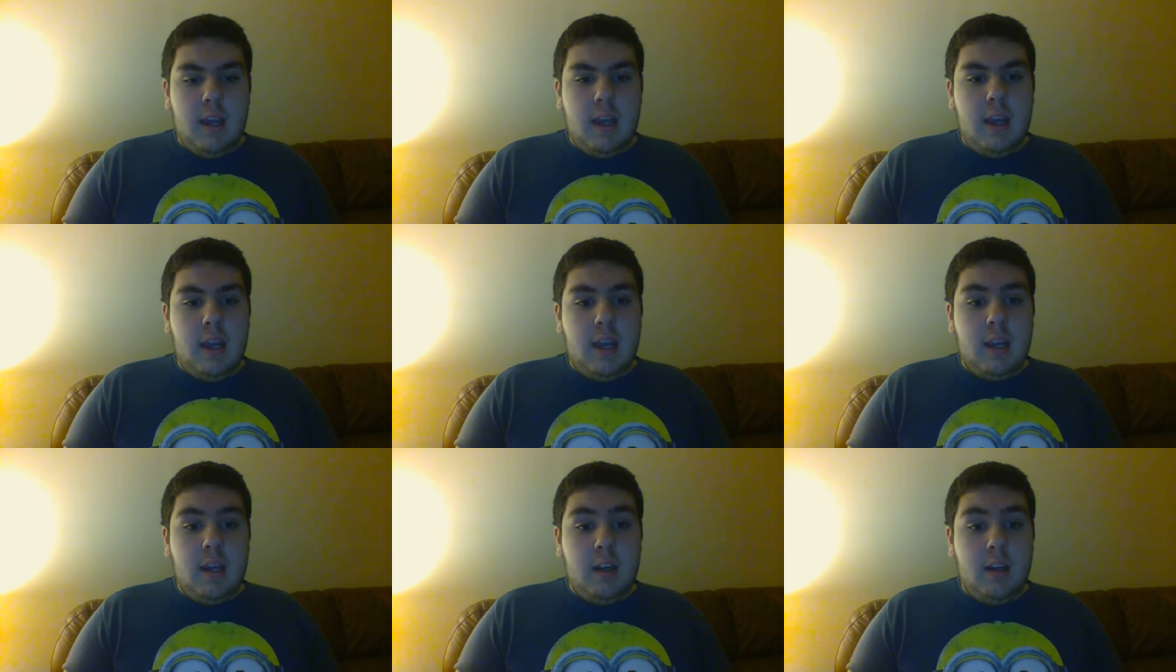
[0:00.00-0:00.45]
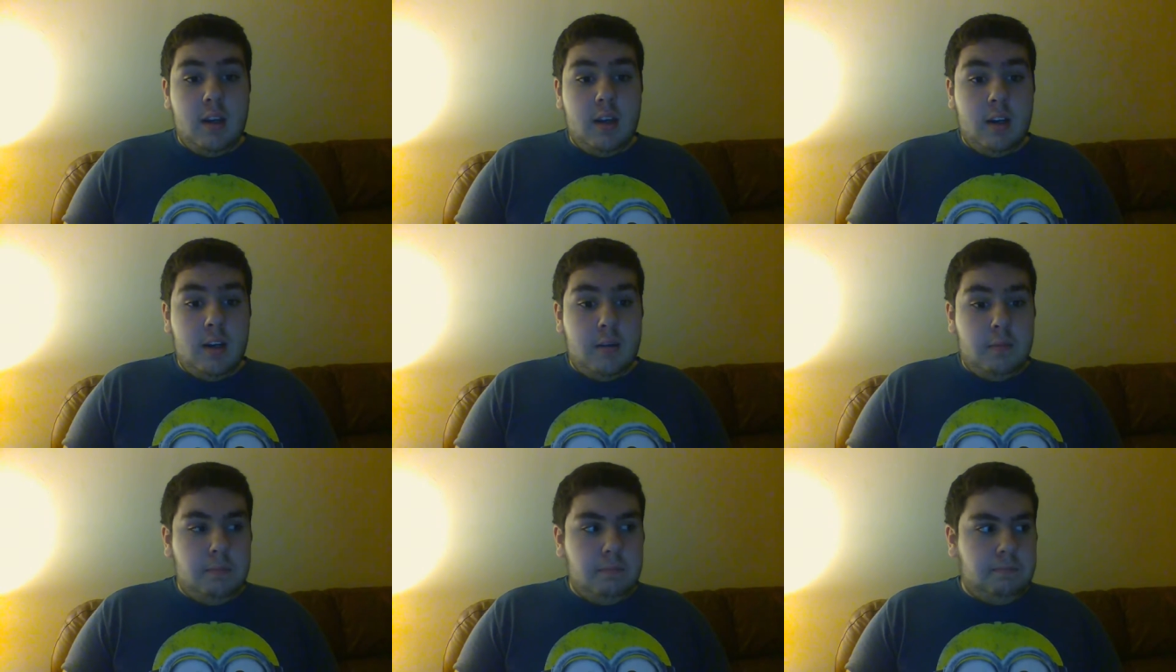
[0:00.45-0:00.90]

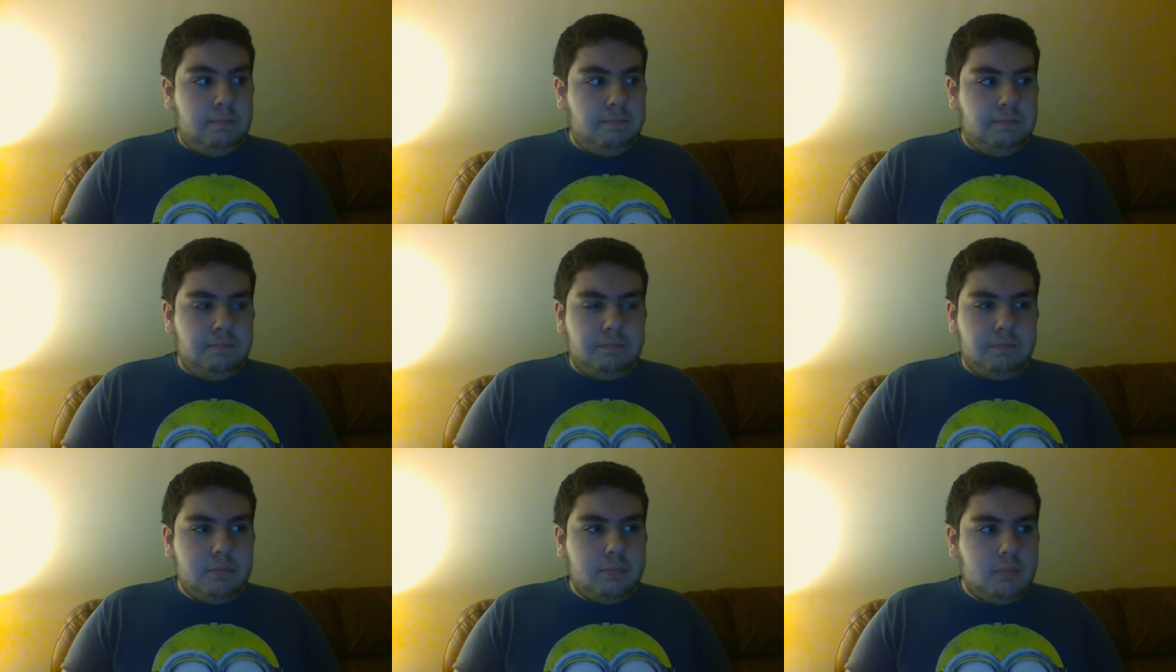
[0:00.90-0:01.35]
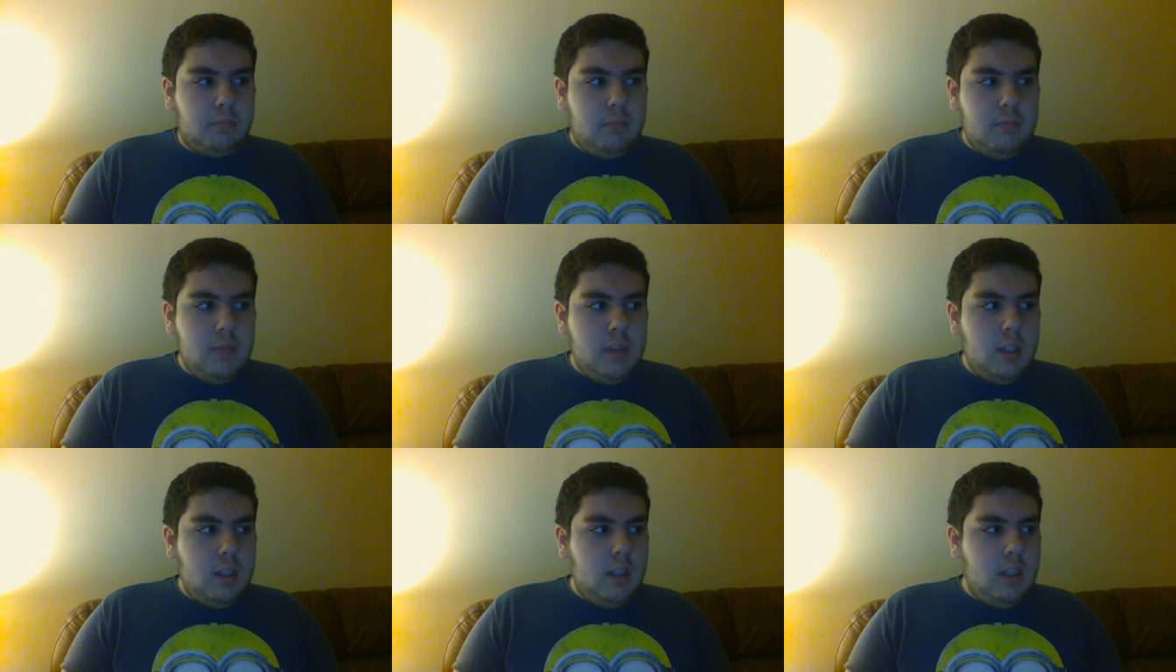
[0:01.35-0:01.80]
and
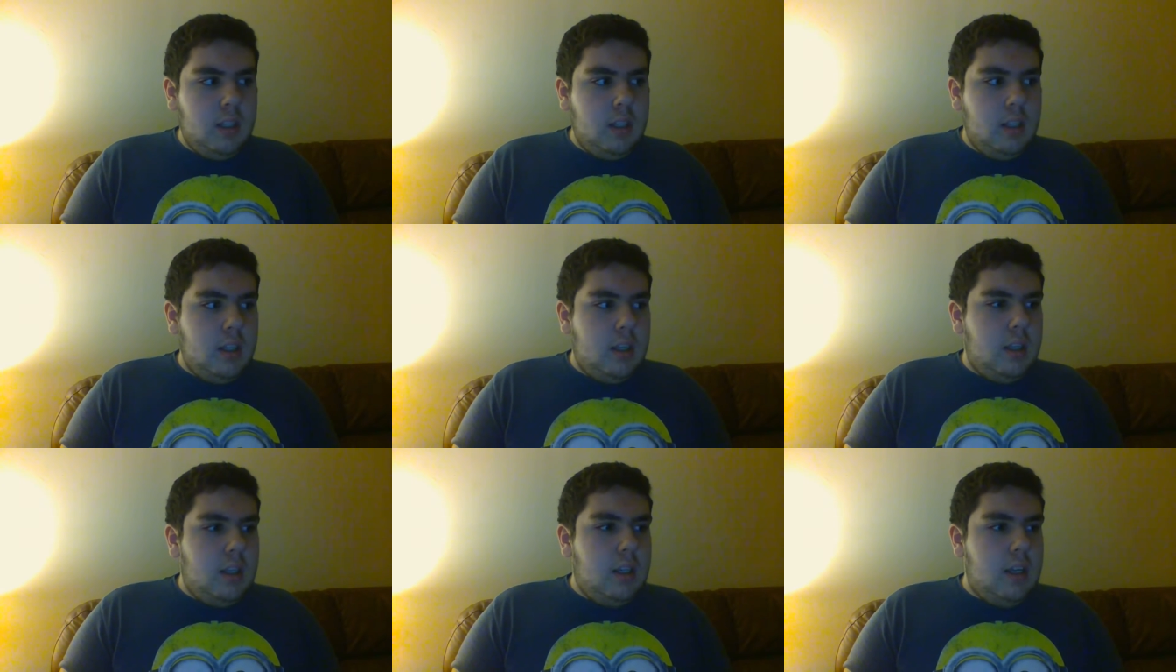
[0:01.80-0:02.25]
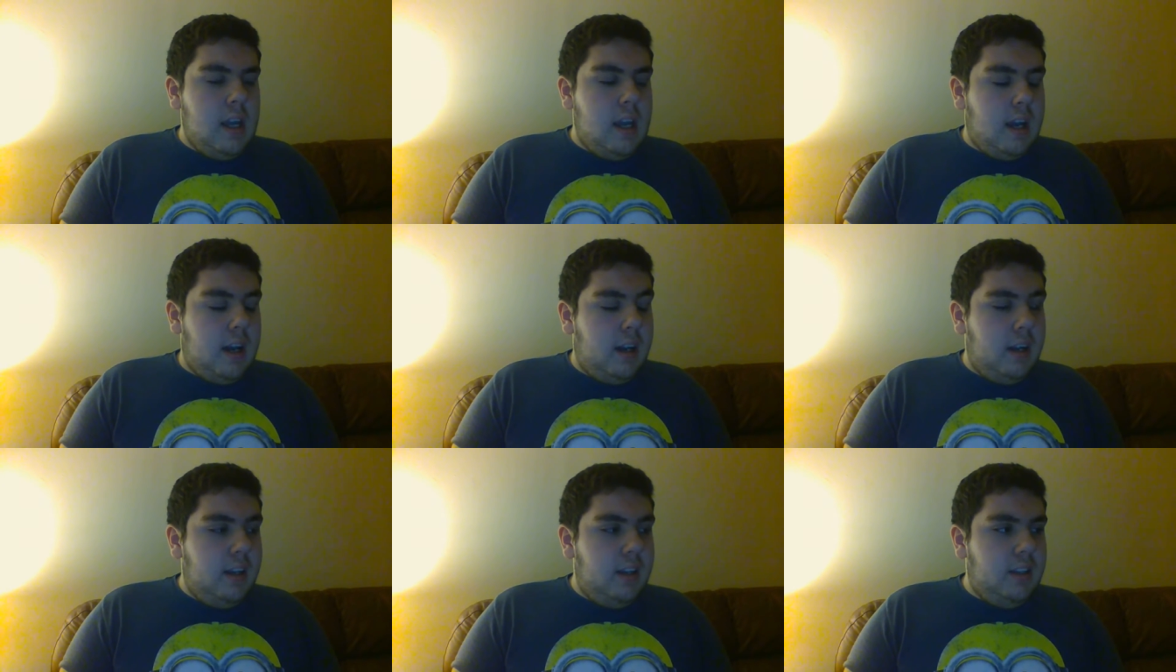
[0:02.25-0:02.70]

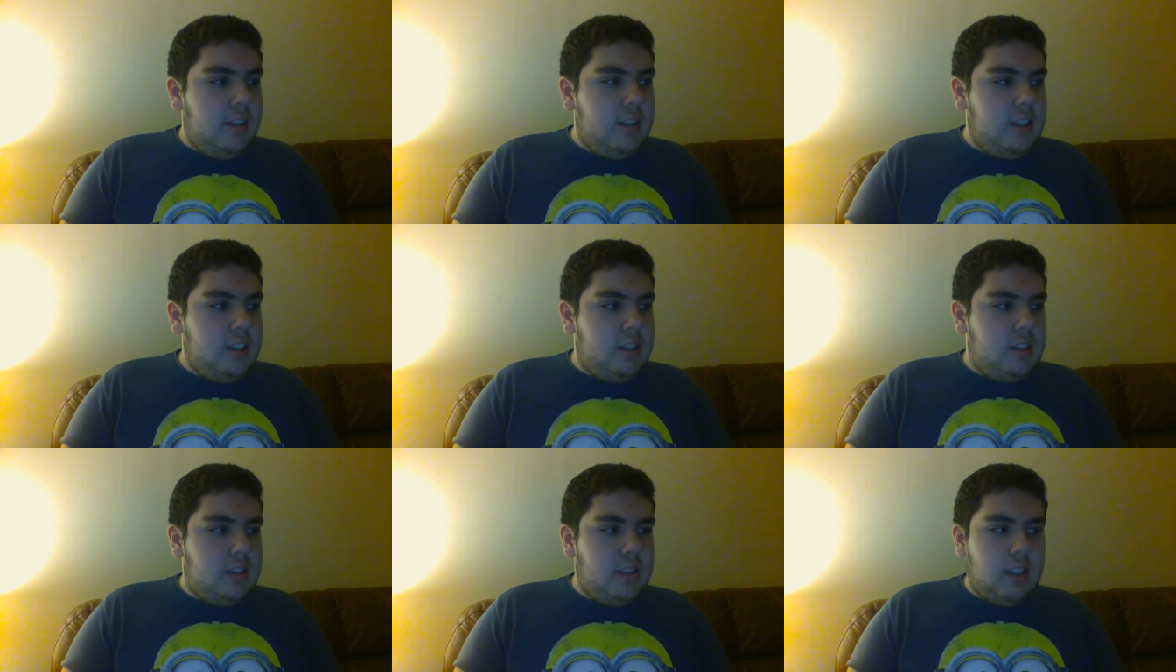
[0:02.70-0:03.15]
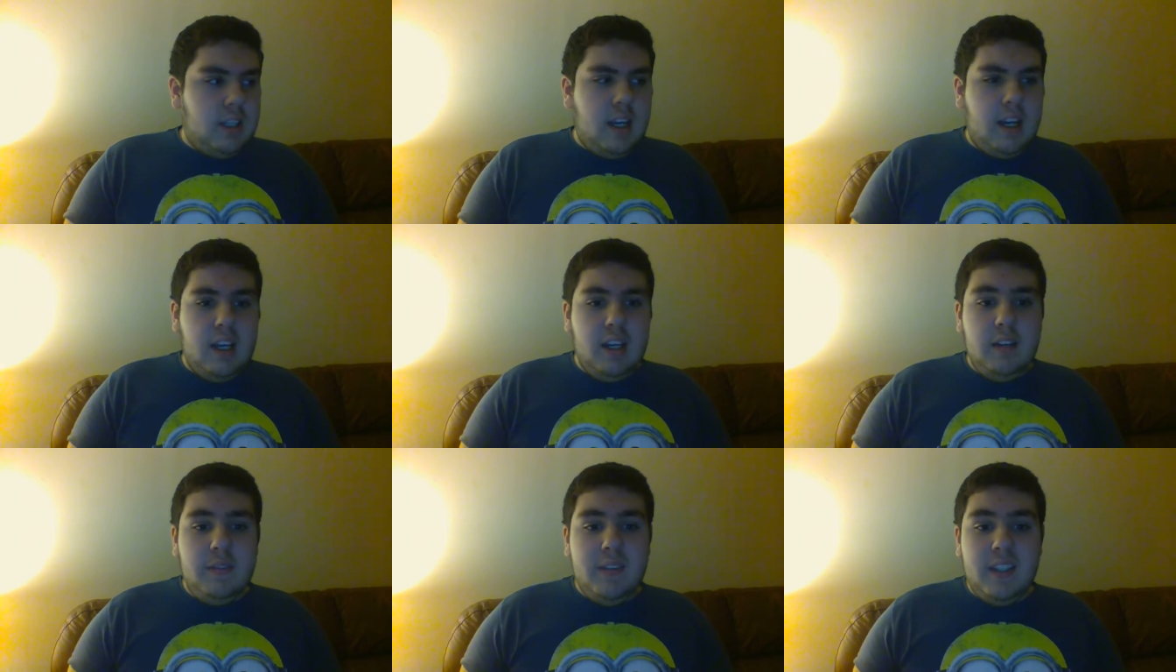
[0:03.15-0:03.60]
yeah, it's
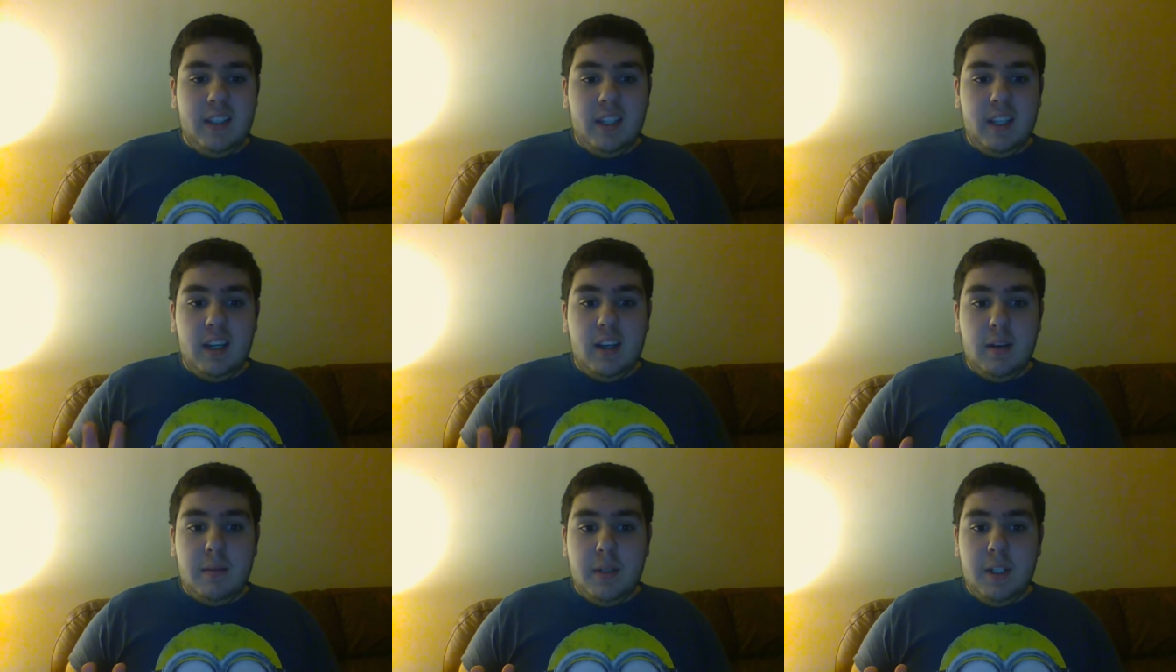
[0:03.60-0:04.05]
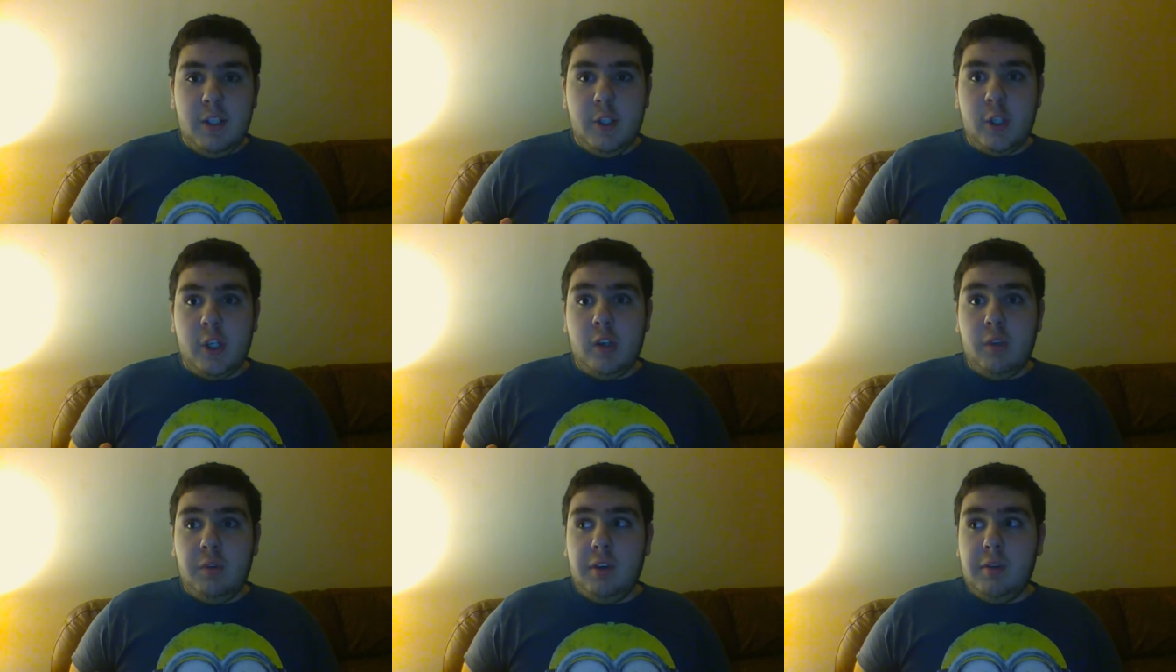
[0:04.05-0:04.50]
kind of in the comedy
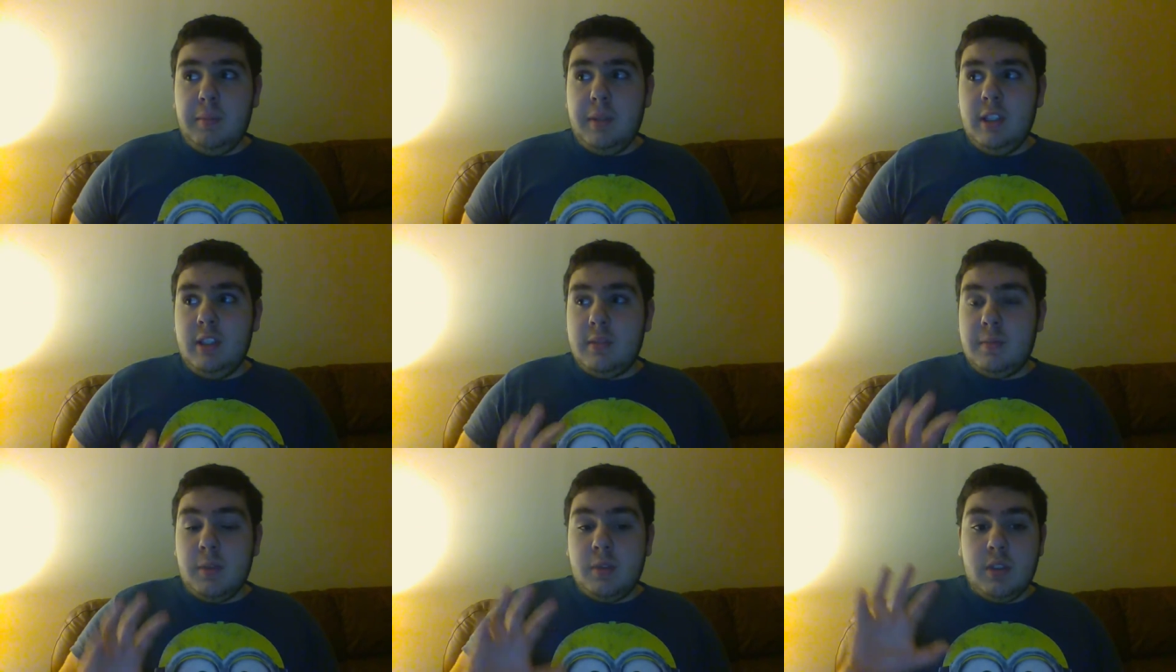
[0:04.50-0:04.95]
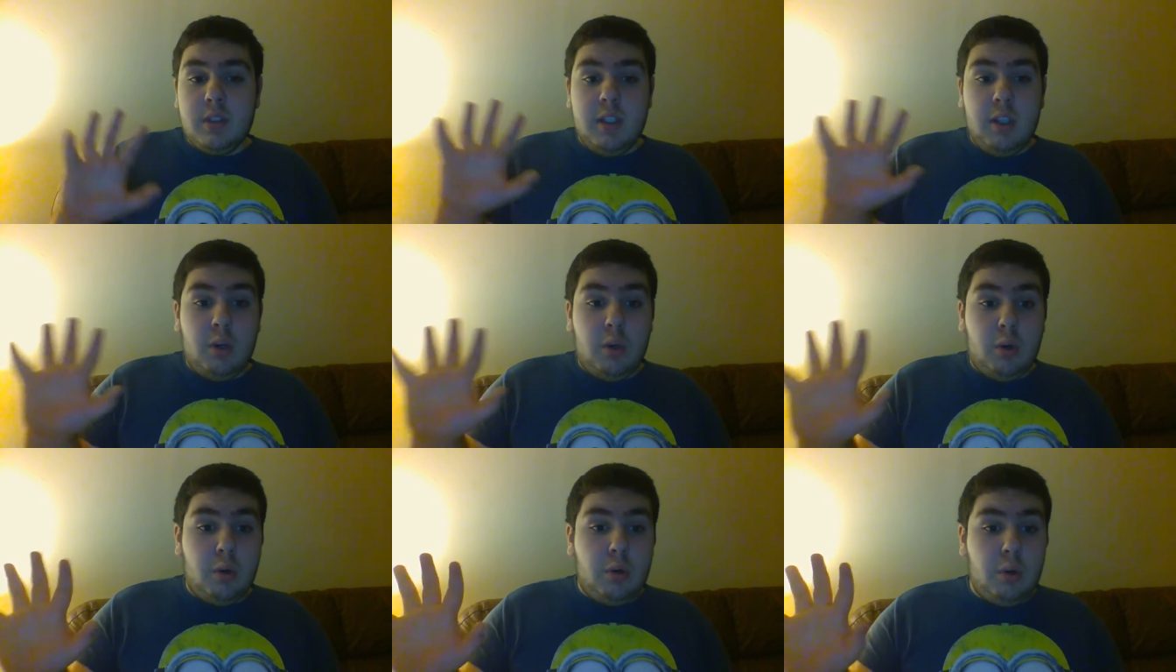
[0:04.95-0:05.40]
genre, but it's mostly
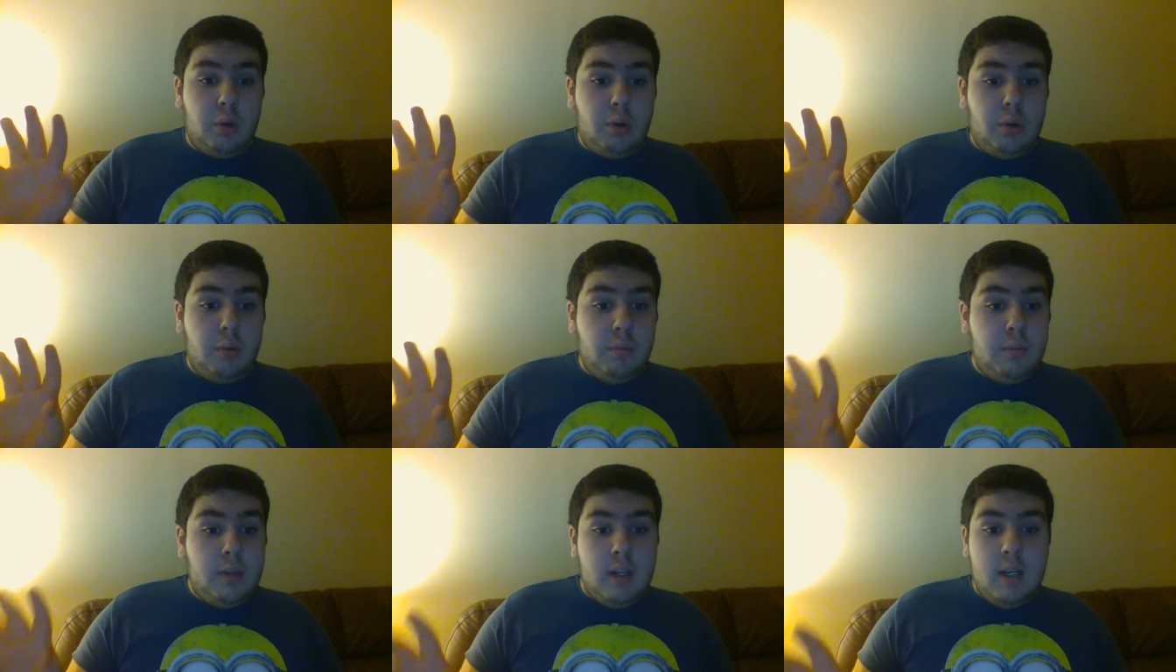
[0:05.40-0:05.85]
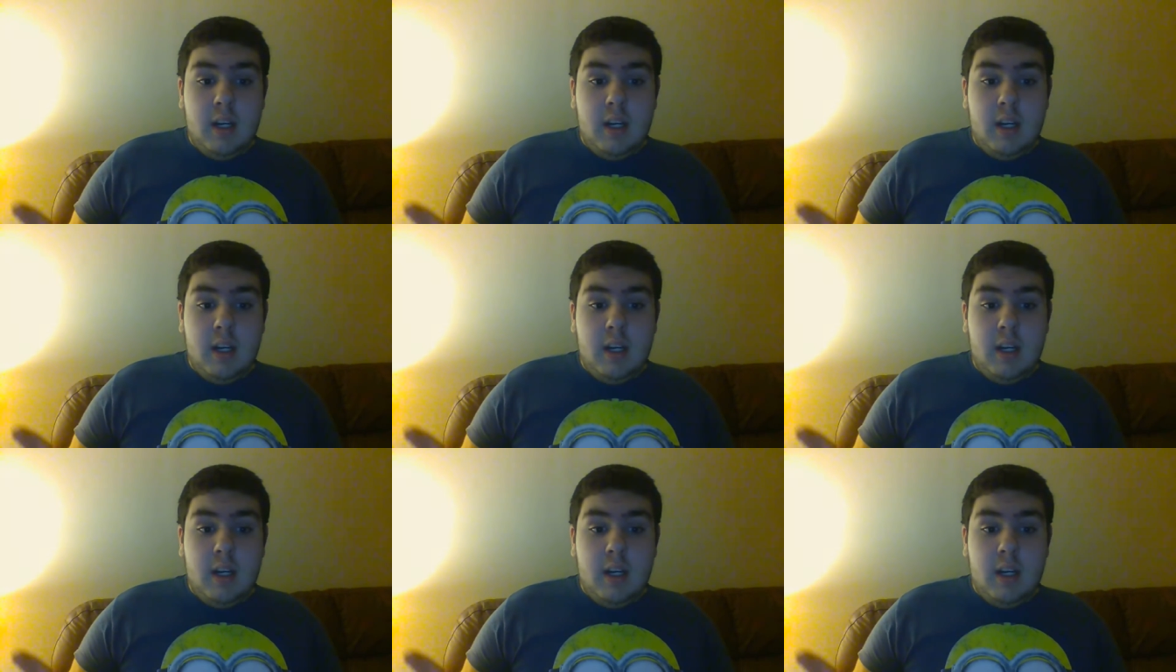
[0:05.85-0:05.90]
horror.